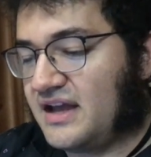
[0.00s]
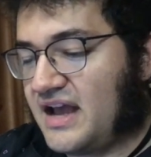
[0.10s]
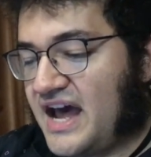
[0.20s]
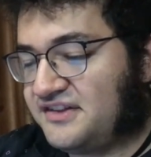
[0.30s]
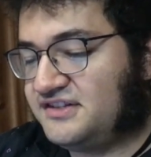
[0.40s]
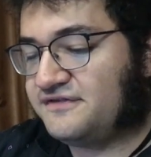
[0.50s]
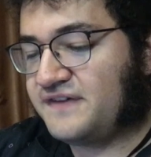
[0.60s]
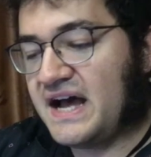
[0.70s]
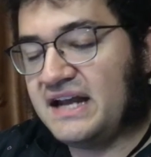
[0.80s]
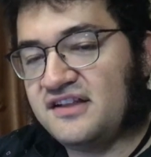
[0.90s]
as
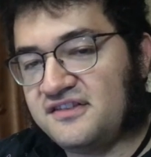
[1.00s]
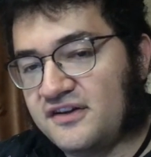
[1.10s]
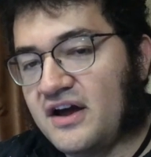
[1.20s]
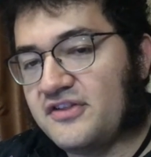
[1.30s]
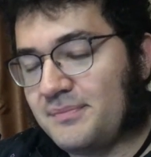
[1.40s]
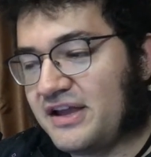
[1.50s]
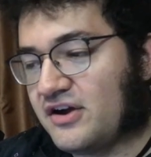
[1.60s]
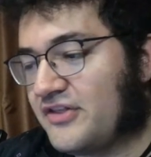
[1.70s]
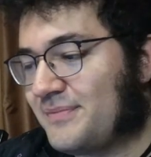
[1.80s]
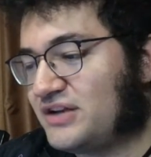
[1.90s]
defined as by your
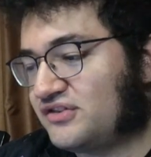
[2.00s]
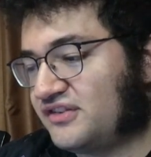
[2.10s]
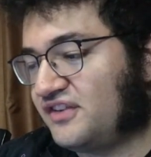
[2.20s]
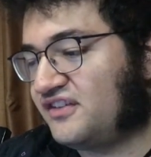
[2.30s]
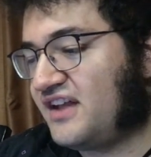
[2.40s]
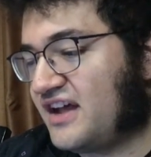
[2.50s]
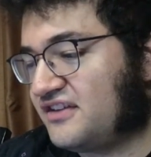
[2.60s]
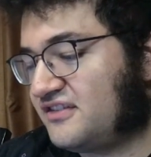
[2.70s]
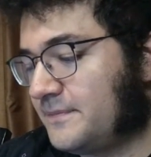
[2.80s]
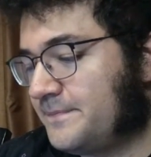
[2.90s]
other metrics of success.